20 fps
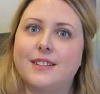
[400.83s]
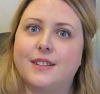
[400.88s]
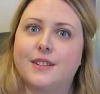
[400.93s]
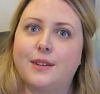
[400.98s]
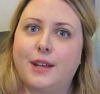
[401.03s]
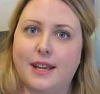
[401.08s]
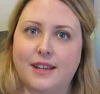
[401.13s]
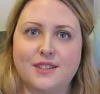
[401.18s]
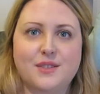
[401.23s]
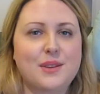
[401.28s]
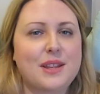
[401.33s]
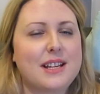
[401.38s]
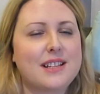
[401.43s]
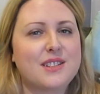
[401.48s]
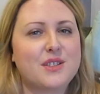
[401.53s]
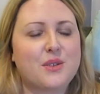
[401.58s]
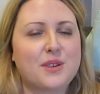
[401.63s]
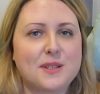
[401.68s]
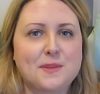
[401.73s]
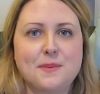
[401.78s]
Okay, so
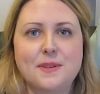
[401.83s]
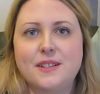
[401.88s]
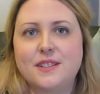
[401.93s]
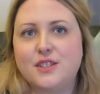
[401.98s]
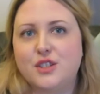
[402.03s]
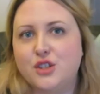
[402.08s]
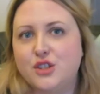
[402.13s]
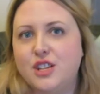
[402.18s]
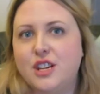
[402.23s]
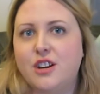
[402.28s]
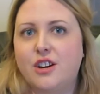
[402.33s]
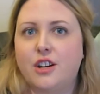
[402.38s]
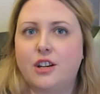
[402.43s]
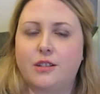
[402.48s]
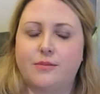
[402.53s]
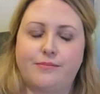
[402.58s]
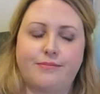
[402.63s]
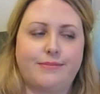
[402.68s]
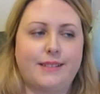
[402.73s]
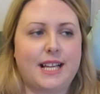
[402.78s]
that's Christmas, New
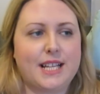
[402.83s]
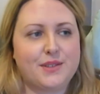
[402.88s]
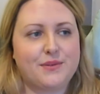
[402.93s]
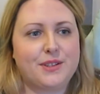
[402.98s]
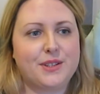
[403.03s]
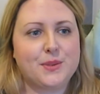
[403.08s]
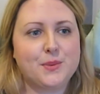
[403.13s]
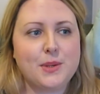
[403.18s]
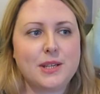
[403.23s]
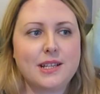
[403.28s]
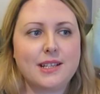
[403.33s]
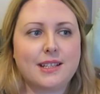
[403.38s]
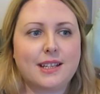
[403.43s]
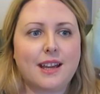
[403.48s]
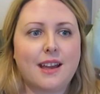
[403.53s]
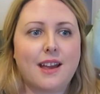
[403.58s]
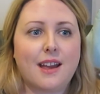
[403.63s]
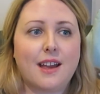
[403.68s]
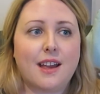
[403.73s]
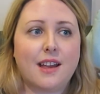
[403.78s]
Year, plans for this week.